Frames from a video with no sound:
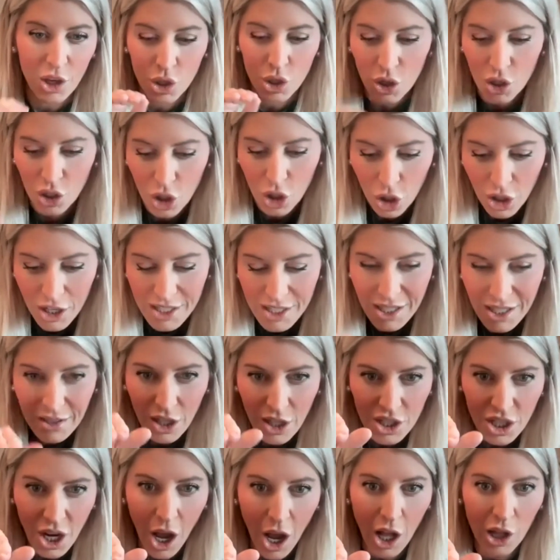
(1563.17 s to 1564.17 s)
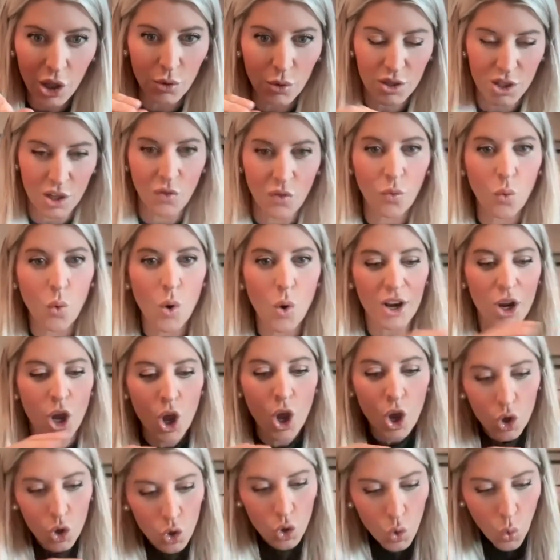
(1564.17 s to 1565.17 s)
You're increasing the tolerance of what
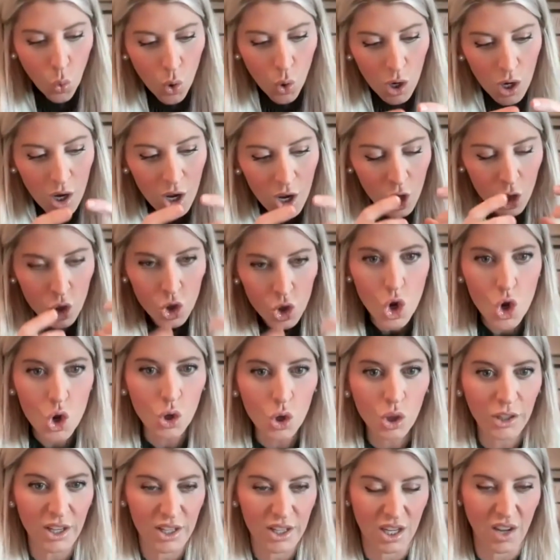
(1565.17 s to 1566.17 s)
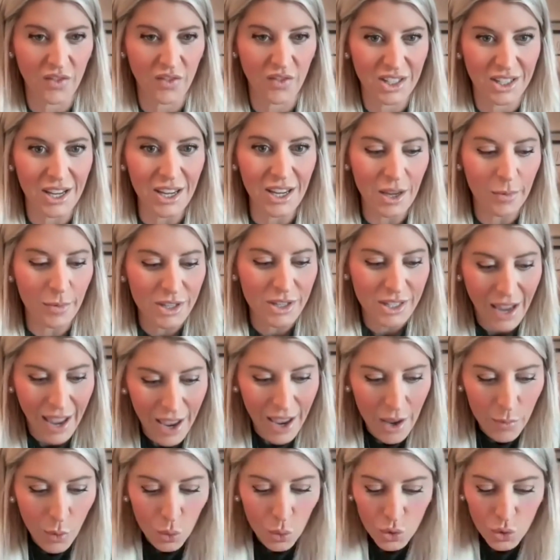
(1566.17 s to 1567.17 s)
your nucleus of a team is
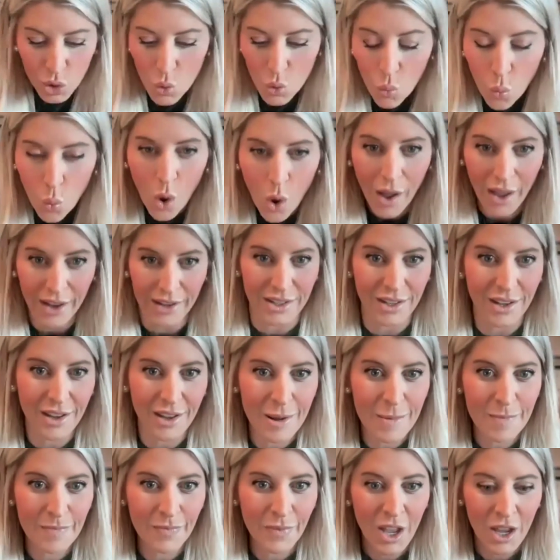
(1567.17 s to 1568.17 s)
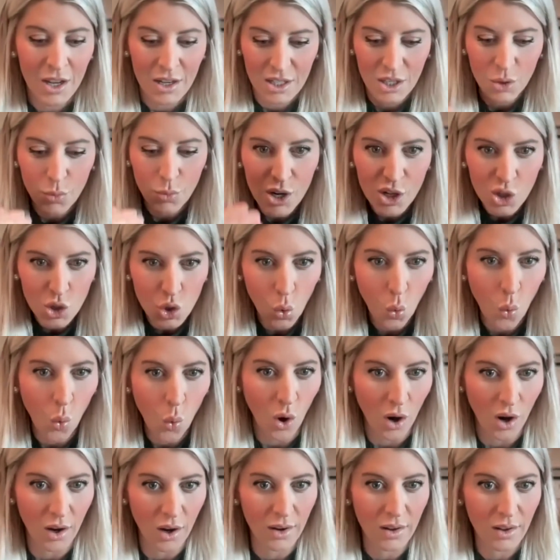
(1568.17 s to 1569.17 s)
able to what? To
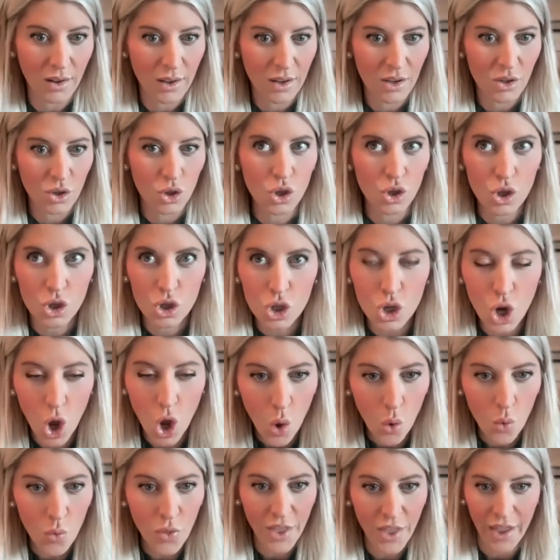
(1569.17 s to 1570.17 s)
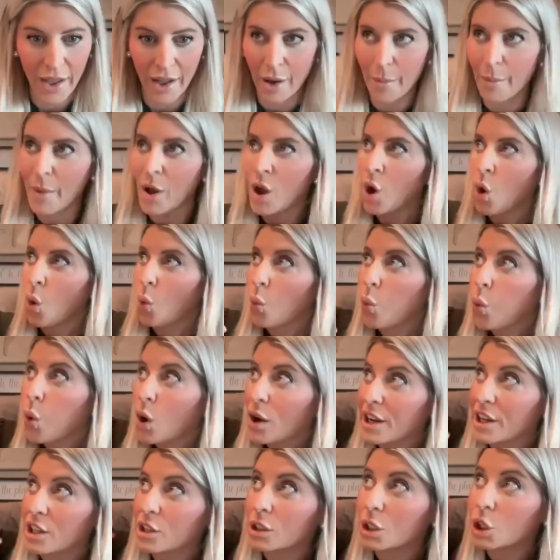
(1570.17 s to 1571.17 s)
endure. Show them
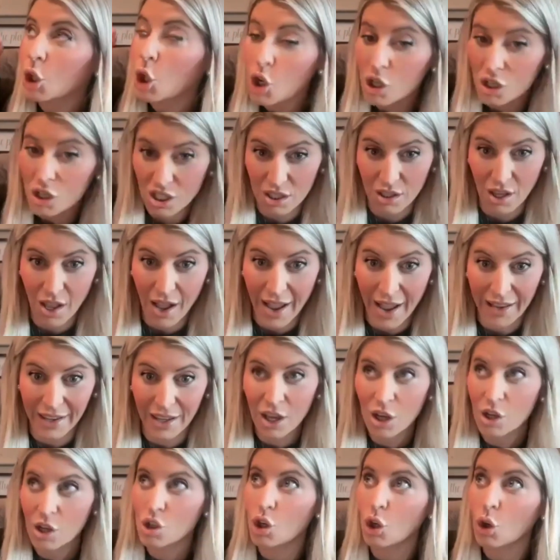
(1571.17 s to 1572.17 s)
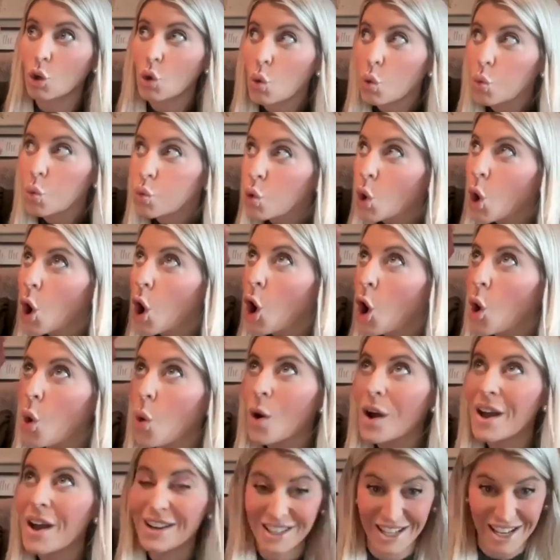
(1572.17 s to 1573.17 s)
what it looks like to
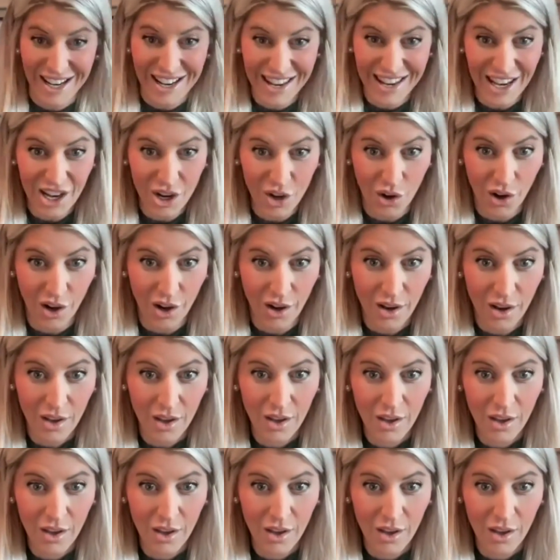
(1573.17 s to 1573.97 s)
grow to here.